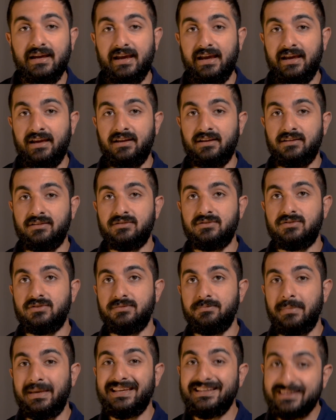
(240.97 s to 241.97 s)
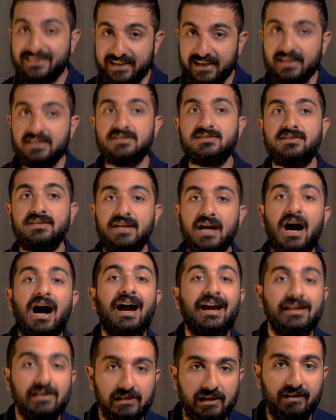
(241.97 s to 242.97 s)
and maintains the
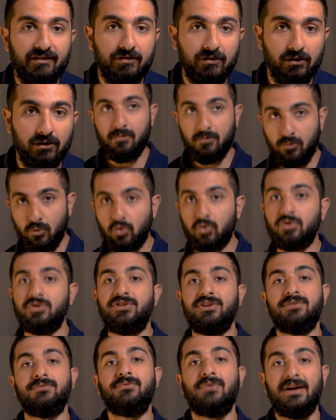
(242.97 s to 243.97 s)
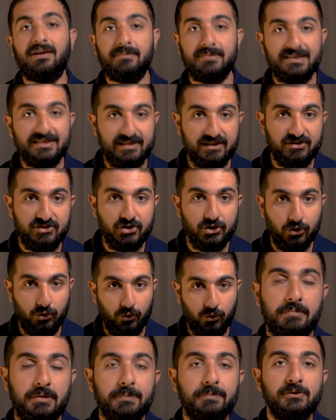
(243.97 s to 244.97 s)
high level more than vitamin
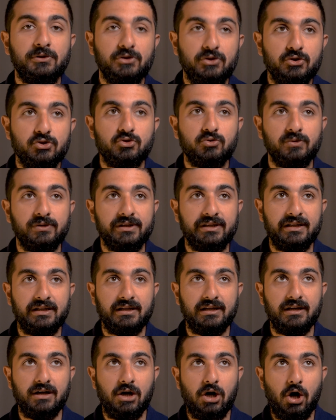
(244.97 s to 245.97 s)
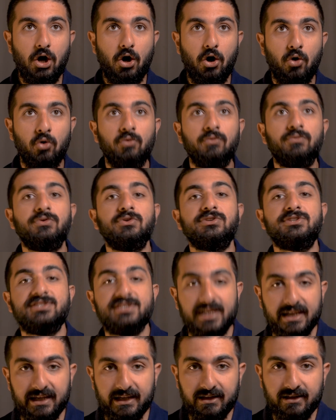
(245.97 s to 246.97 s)
D2. People usually
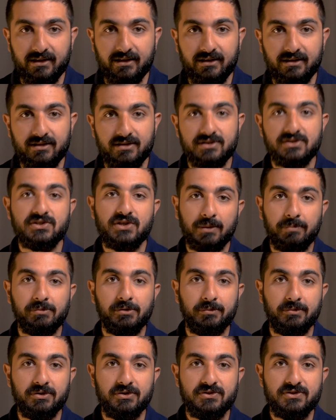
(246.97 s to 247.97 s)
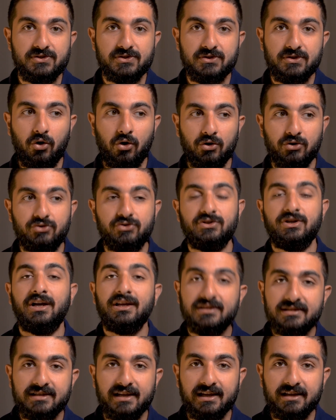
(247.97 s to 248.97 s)
overtake supplements or do
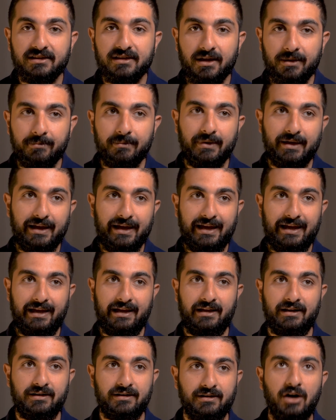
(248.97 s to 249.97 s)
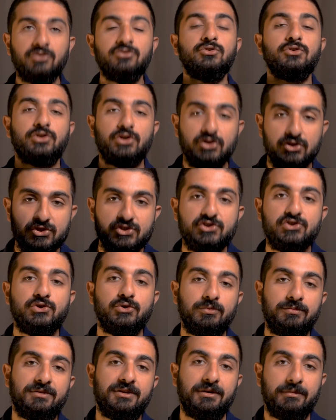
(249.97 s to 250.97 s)
not take them and
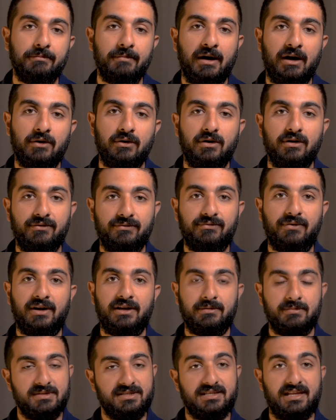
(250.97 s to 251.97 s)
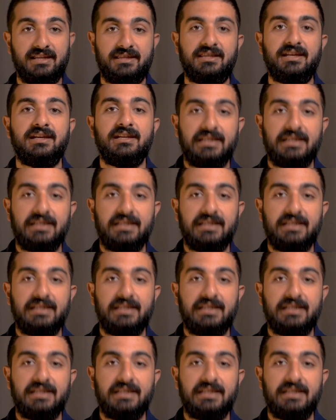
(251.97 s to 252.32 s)
underconsume the amount of vitamins that they